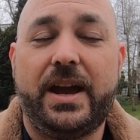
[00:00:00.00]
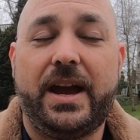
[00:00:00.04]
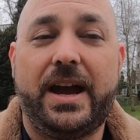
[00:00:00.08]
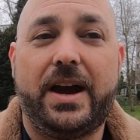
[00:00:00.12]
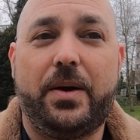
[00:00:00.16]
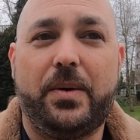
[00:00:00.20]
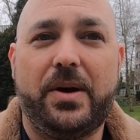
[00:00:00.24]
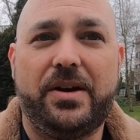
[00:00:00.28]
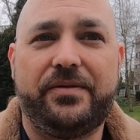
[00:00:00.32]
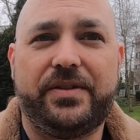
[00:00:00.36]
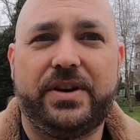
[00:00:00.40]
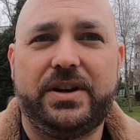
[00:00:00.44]

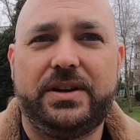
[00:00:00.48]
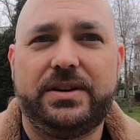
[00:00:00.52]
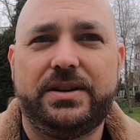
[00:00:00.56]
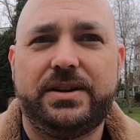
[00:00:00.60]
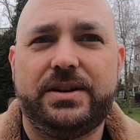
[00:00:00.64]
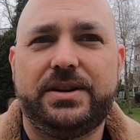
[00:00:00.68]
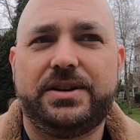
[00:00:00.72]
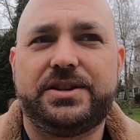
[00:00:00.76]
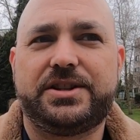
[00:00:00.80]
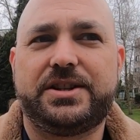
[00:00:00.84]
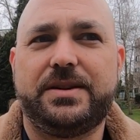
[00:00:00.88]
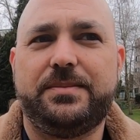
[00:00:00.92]
However,
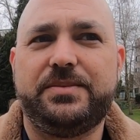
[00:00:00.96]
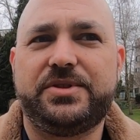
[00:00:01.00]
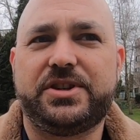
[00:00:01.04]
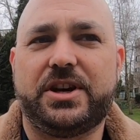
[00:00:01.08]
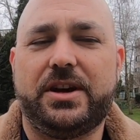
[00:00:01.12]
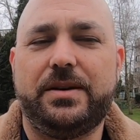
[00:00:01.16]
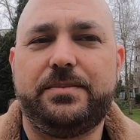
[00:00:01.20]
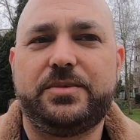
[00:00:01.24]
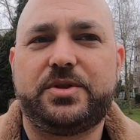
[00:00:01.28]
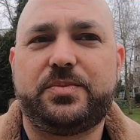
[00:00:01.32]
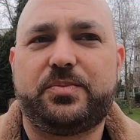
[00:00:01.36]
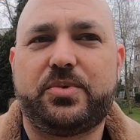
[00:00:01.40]

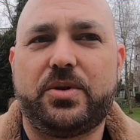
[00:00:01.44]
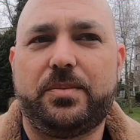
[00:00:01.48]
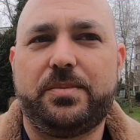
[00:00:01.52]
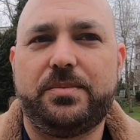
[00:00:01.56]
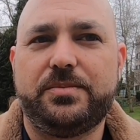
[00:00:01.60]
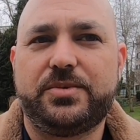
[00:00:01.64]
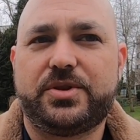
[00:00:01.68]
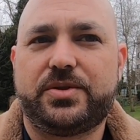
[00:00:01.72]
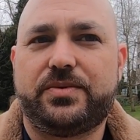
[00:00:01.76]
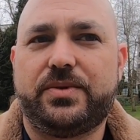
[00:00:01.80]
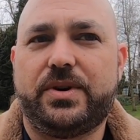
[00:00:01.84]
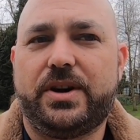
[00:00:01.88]
sometimes
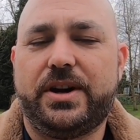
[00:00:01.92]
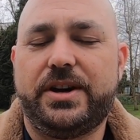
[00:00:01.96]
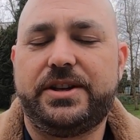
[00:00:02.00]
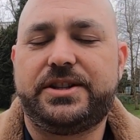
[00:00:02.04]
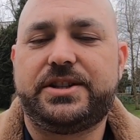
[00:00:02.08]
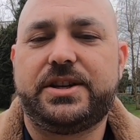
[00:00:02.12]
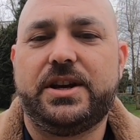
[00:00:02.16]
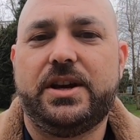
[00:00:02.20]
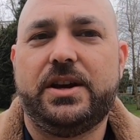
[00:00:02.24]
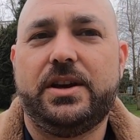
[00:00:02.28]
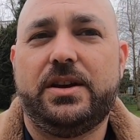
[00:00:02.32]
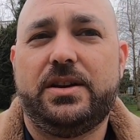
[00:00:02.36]
problems
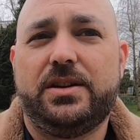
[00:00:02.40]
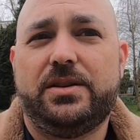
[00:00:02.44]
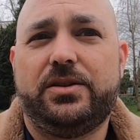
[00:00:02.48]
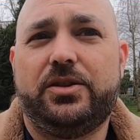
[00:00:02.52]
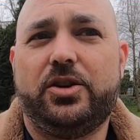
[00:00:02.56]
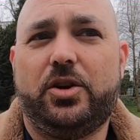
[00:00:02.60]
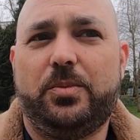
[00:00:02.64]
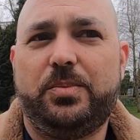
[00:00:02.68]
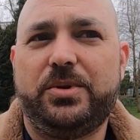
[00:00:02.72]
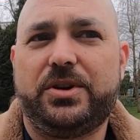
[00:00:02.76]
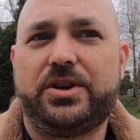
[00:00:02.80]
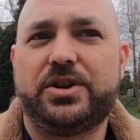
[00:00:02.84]
arise
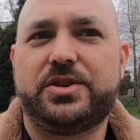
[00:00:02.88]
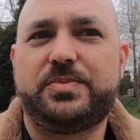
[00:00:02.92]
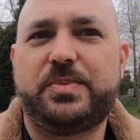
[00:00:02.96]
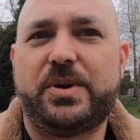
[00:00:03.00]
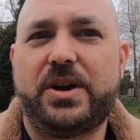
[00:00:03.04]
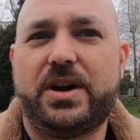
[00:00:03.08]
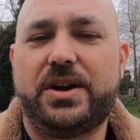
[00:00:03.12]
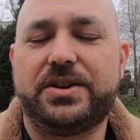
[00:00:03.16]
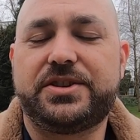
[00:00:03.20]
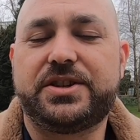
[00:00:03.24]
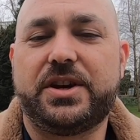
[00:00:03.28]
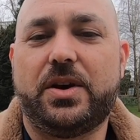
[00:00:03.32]
not because
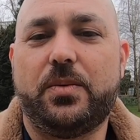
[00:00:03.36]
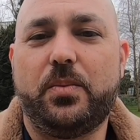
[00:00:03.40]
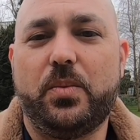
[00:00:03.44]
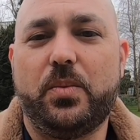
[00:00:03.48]
parts aren't